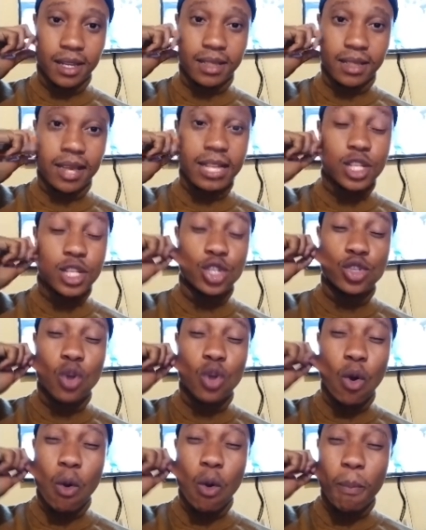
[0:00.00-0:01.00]
that is
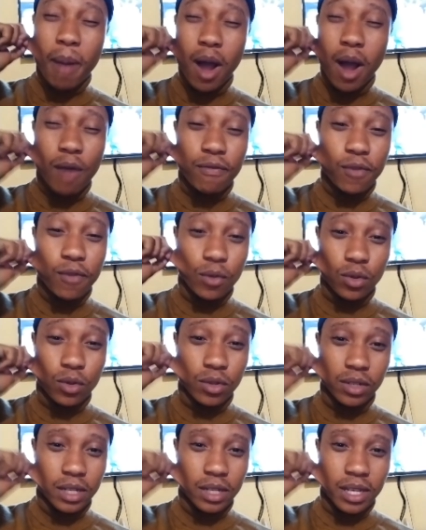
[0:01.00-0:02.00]
so powerful.
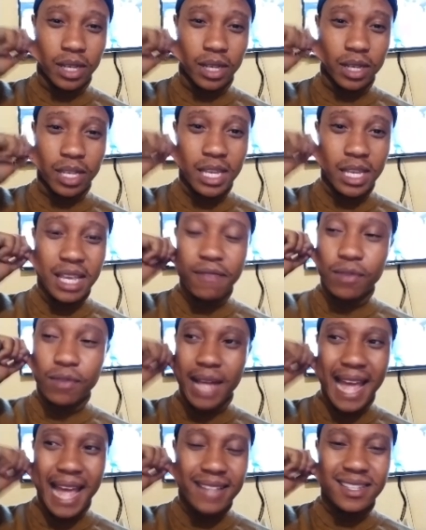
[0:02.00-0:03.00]

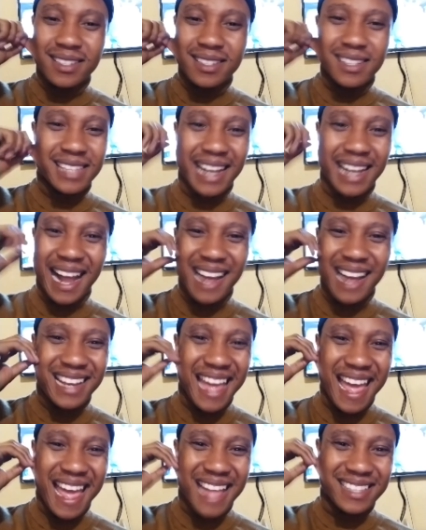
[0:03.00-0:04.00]
Evil entities
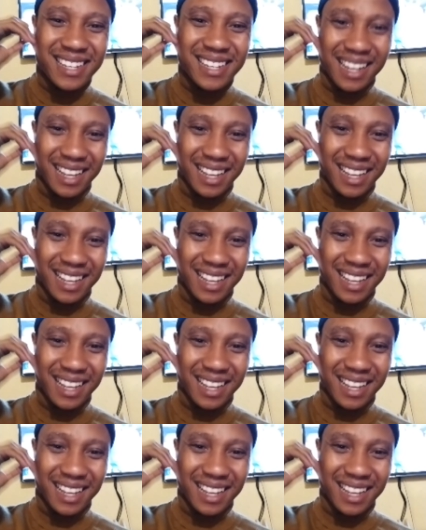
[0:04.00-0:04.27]
can't enter.